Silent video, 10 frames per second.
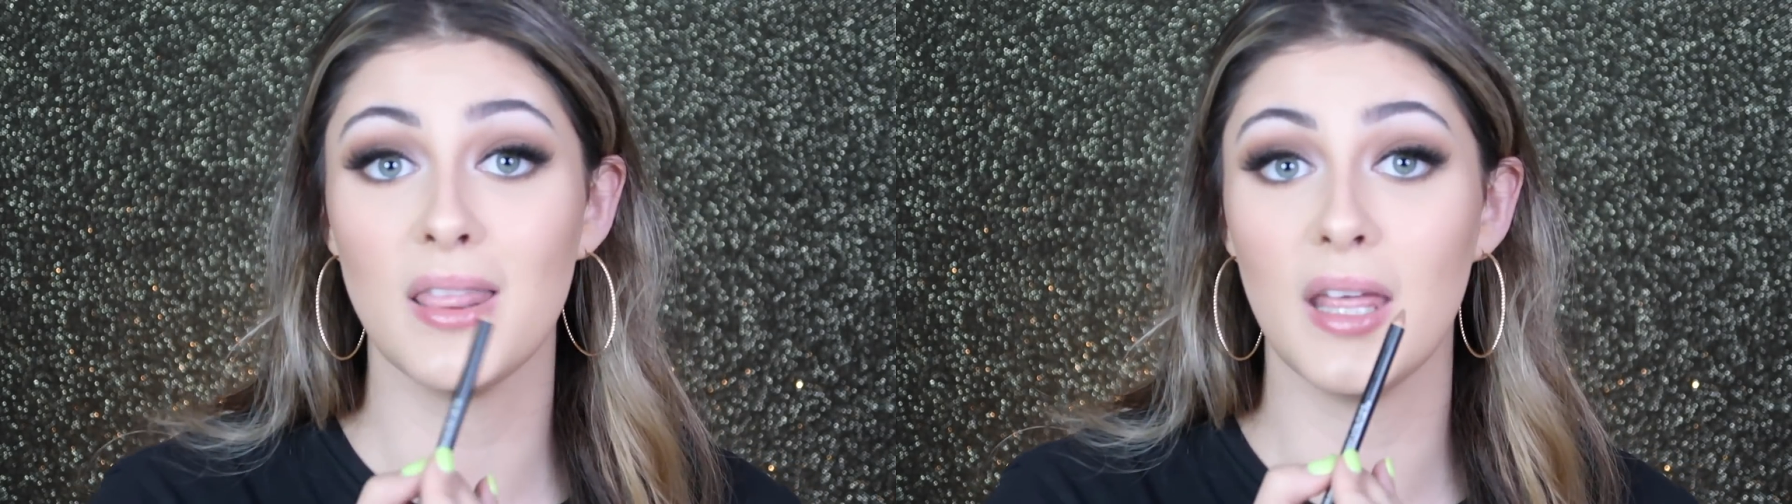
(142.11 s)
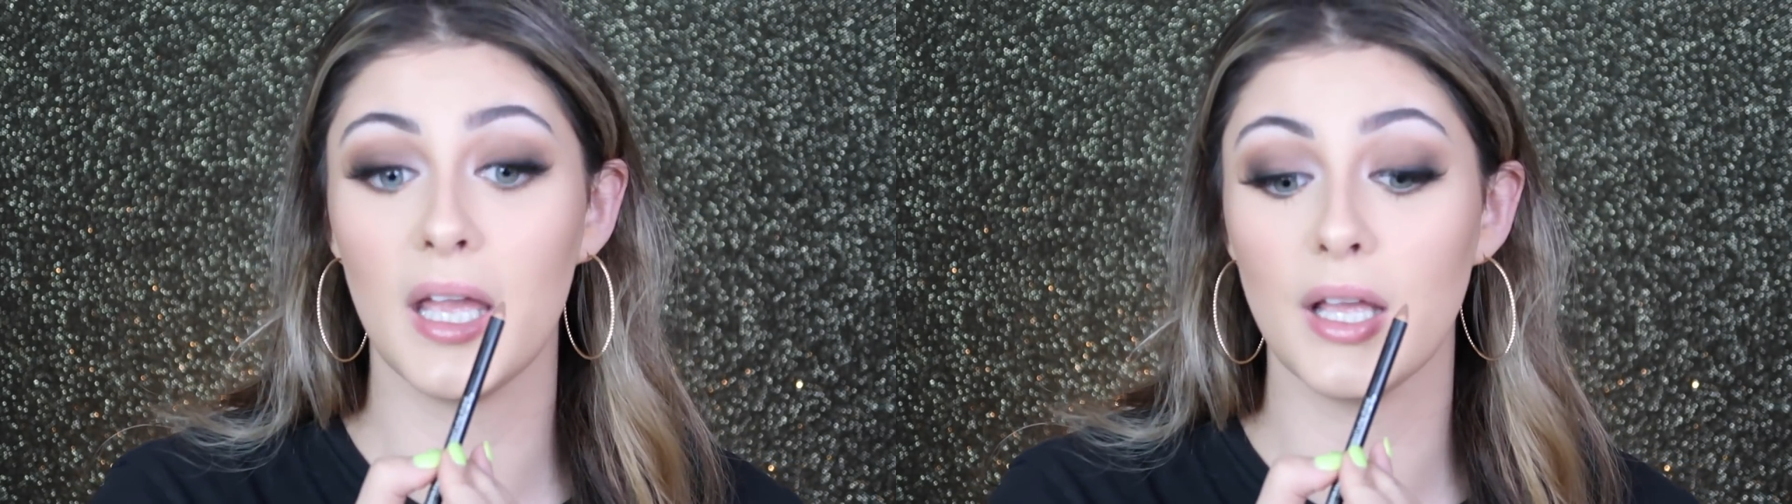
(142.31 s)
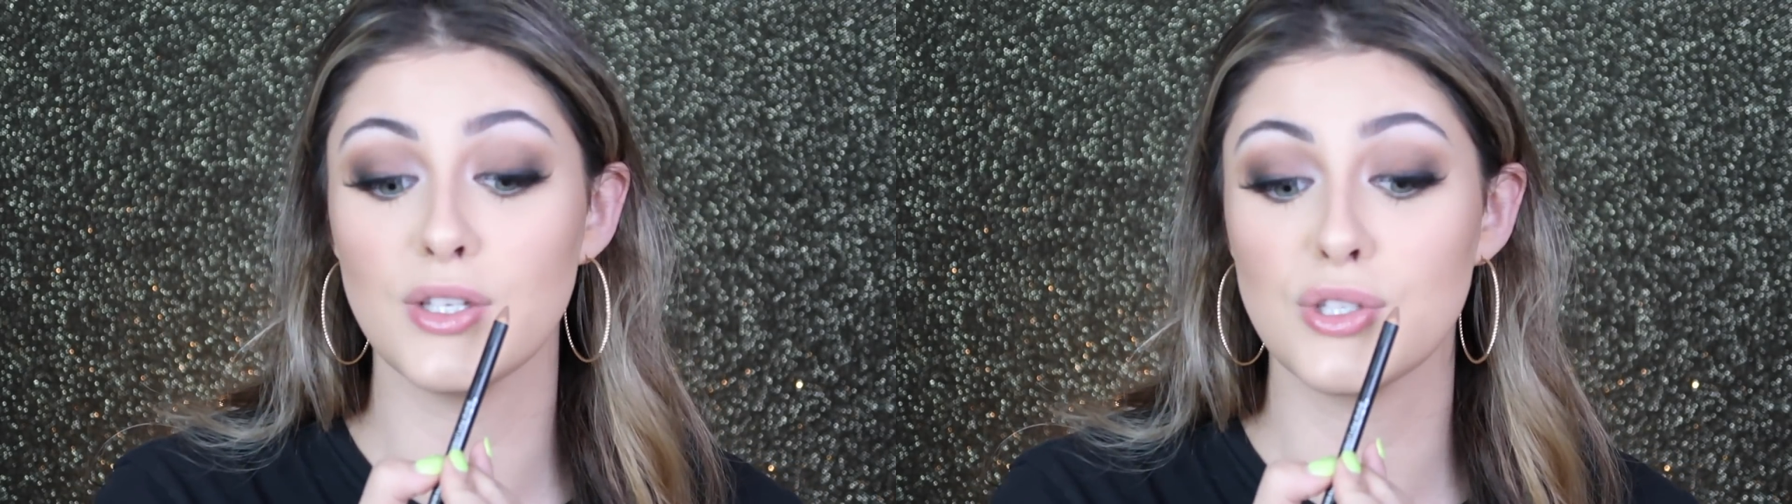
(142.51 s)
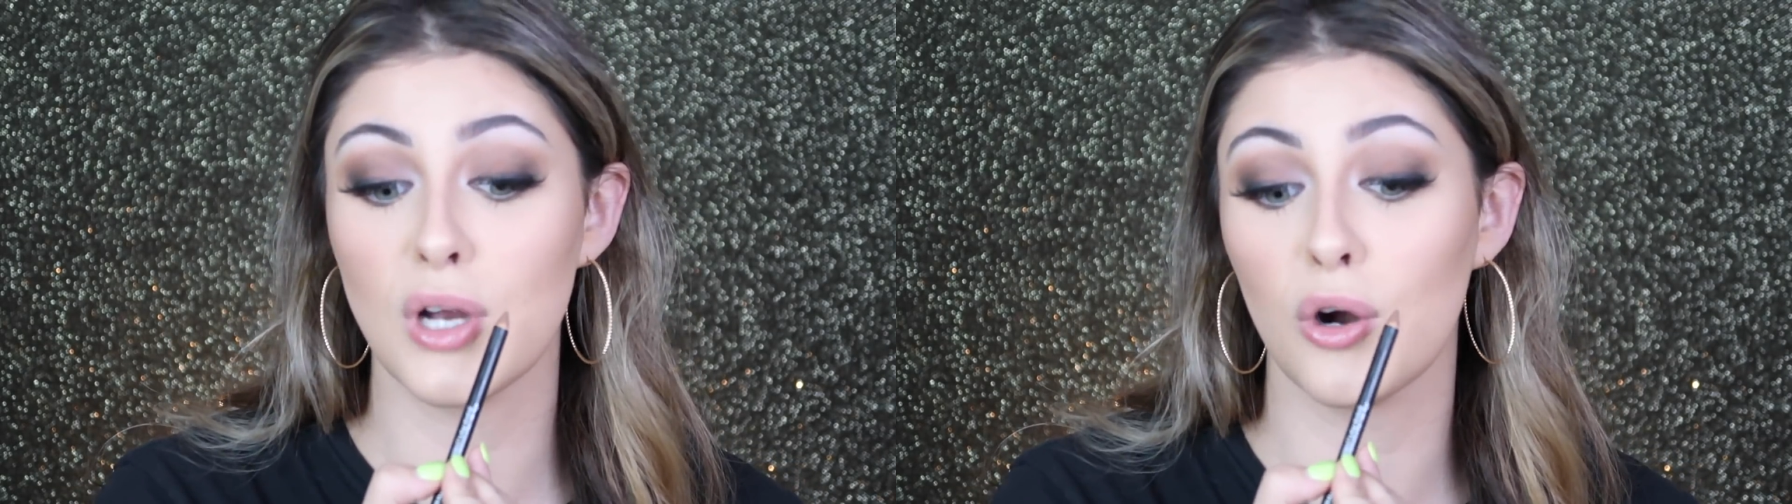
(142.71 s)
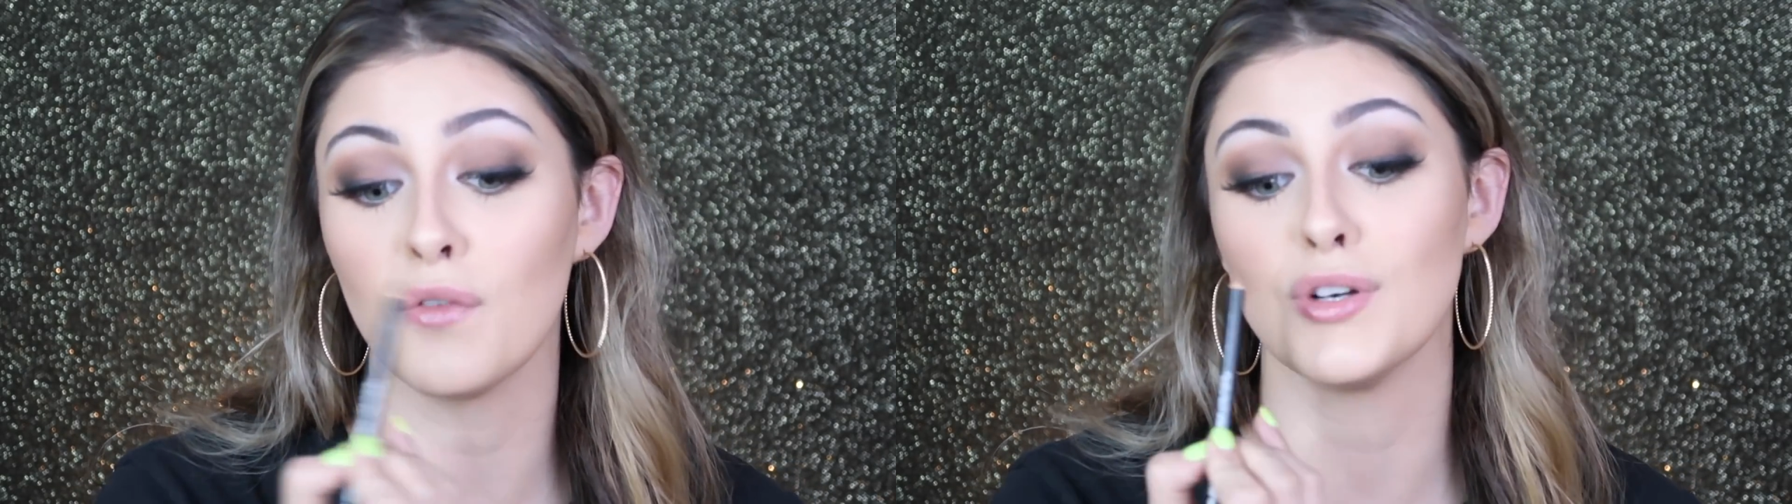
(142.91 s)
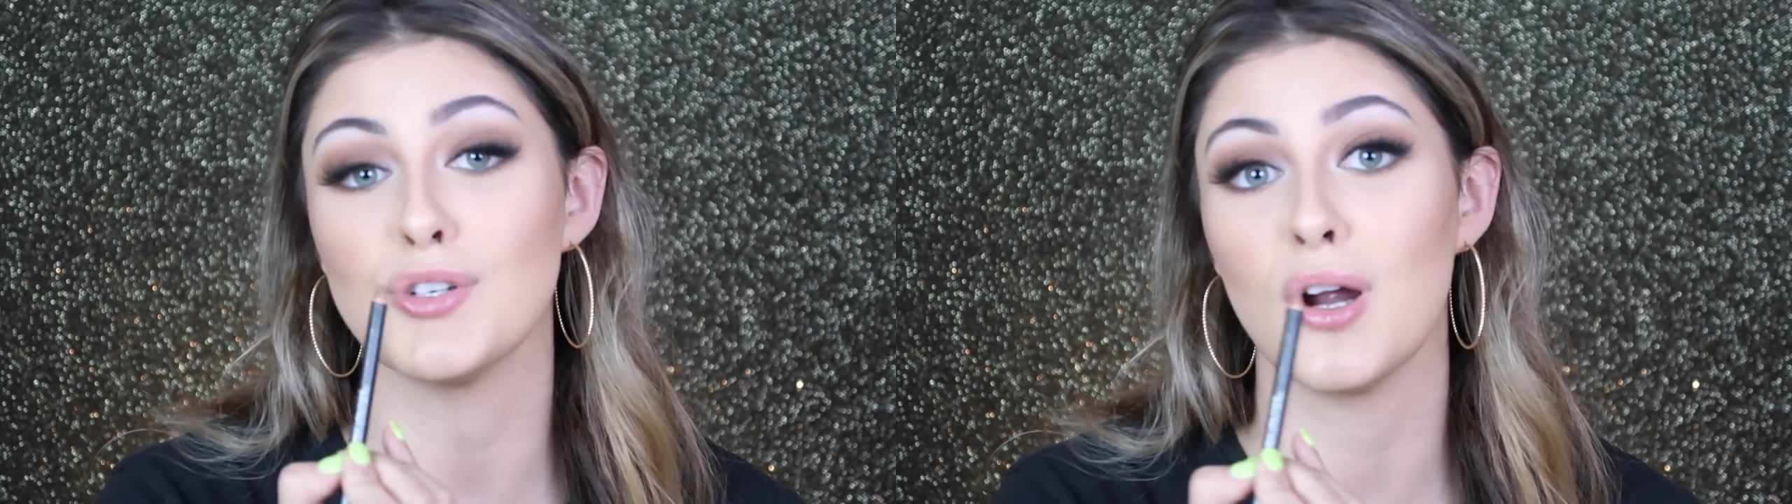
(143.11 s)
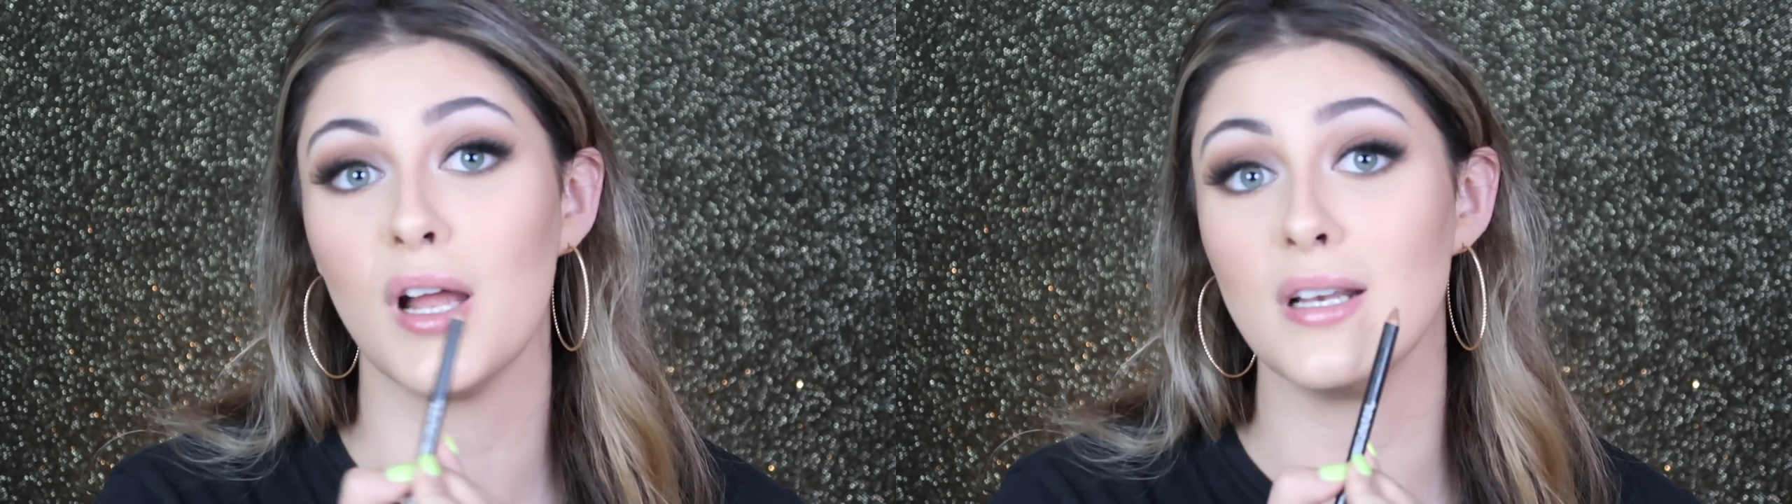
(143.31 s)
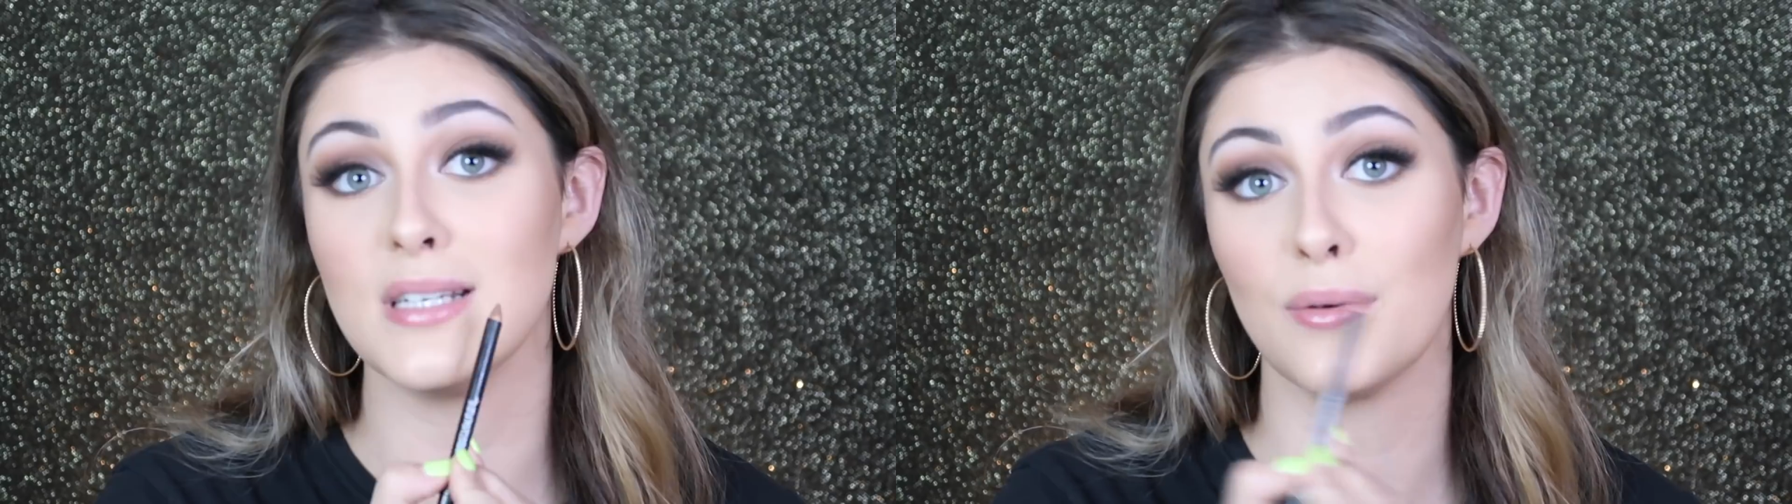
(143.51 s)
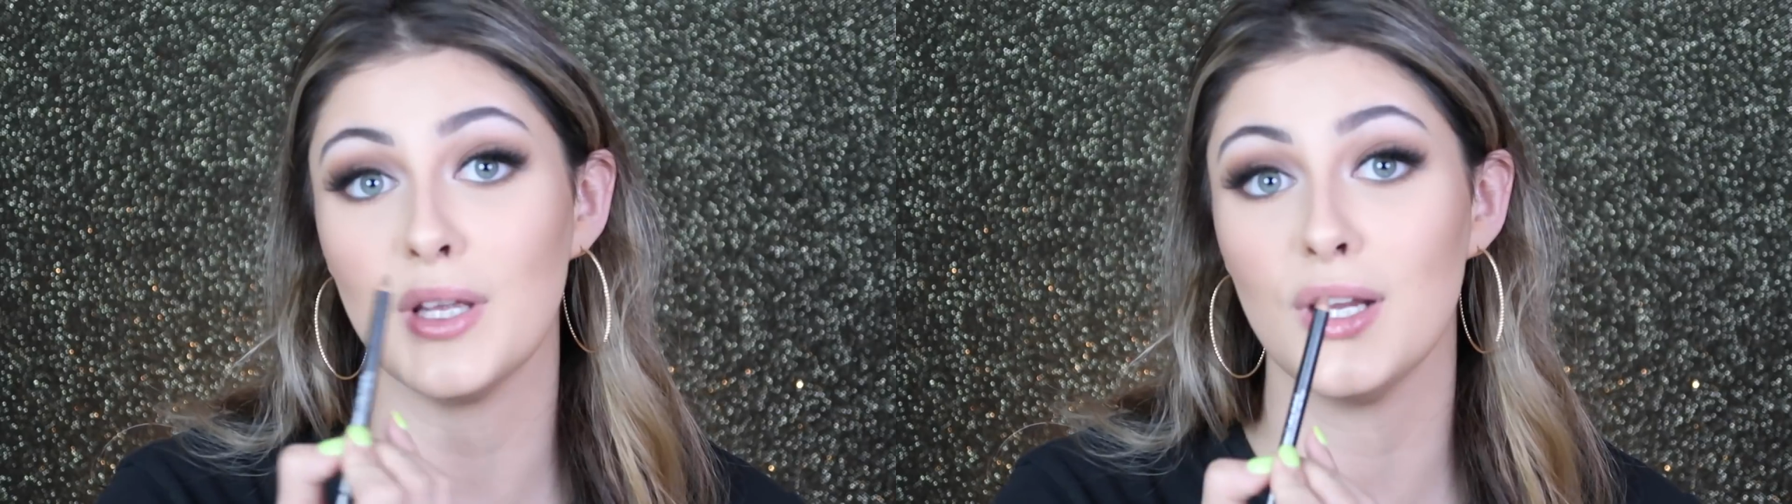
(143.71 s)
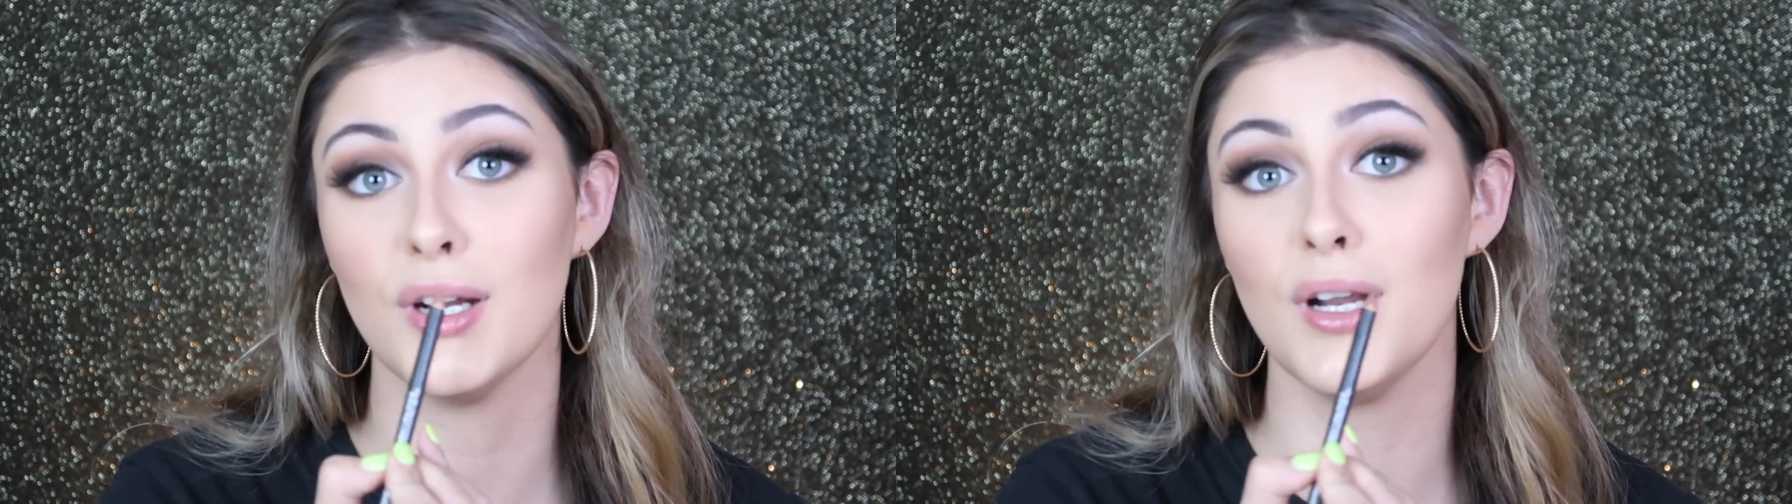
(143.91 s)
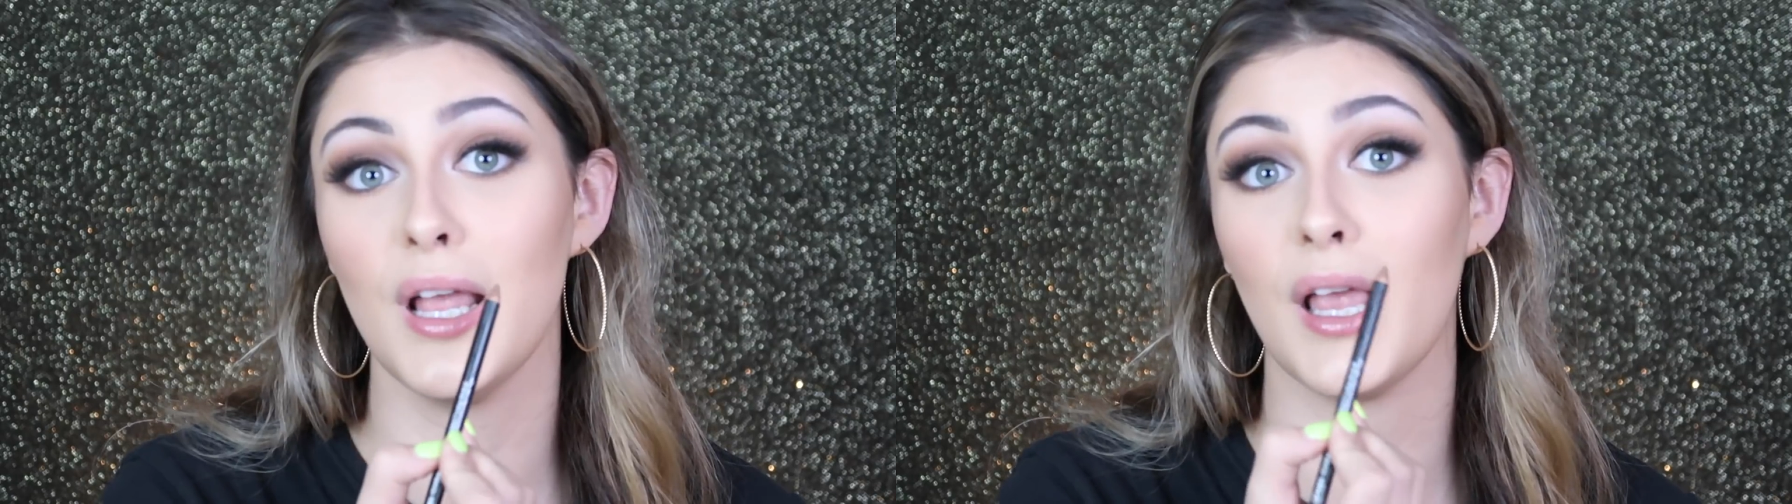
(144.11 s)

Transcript: they start overdrawing down here,